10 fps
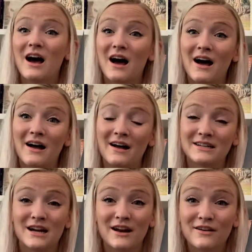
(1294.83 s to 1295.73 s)
a
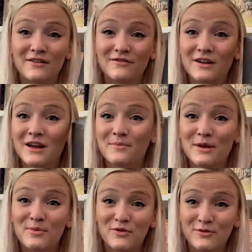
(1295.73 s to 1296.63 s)
ton of
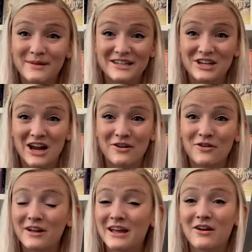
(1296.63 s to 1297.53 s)
people from my
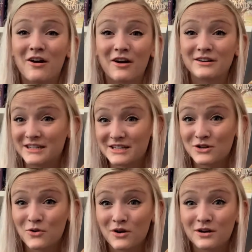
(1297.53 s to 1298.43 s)
channel in our
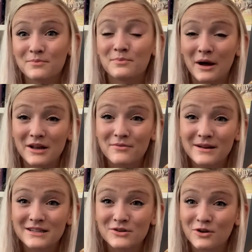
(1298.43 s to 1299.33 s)
Discord Buddy
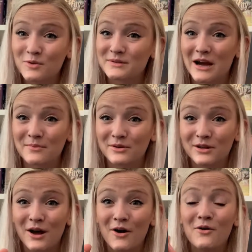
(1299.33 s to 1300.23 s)
Reads group down
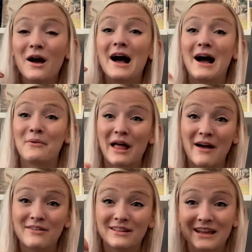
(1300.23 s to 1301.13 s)
below. I will
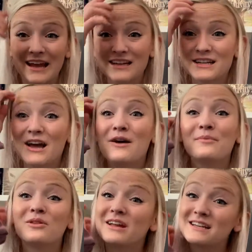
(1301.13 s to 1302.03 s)
have it linked.
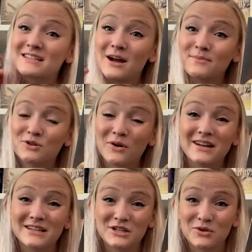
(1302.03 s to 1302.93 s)
Please come join
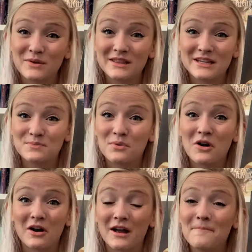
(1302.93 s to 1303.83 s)
us to read this
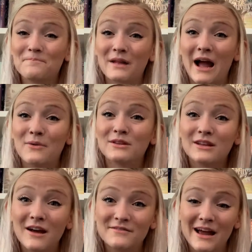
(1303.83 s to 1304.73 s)
book. I would
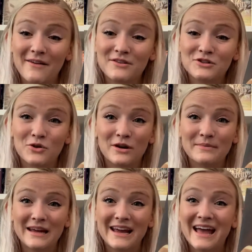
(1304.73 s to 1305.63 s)
love to have you join
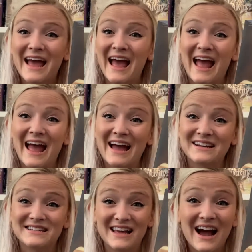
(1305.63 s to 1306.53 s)
me.
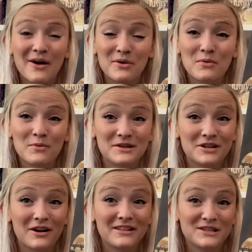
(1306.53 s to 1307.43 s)
And yeah, we will be
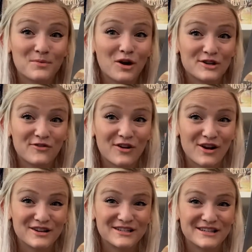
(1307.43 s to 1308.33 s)
starting this March
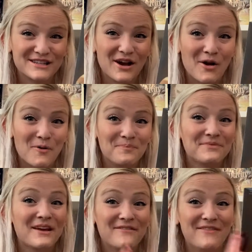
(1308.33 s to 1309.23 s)
1st. So
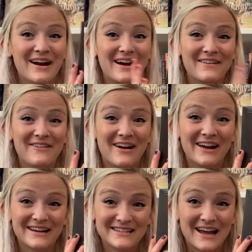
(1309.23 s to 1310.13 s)
very,
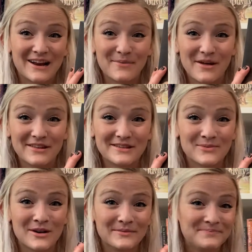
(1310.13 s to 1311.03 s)
very excited about this
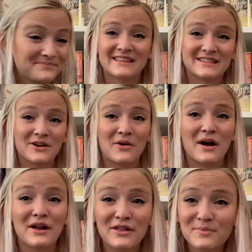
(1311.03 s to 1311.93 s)
one. So
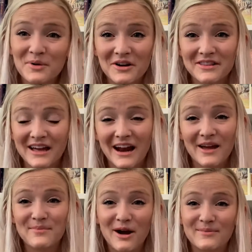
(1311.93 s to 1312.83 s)
another book that I
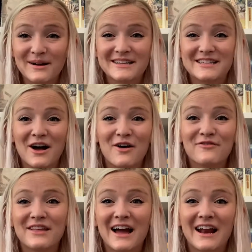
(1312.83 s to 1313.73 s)
bought myself
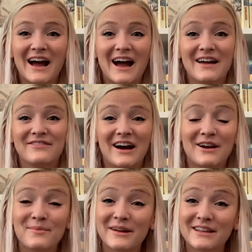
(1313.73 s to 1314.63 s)
that I've had
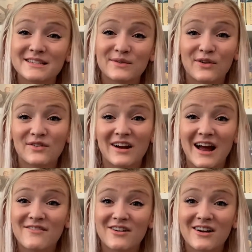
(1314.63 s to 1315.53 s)
on my list for
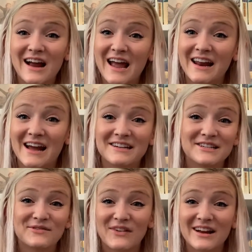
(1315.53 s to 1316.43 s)
forever, and I just
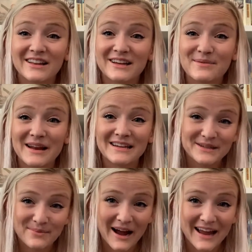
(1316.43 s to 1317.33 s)
finally committed to
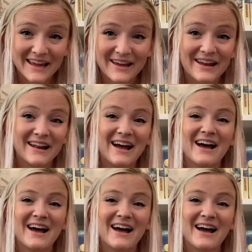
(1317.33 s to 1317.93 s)
buying it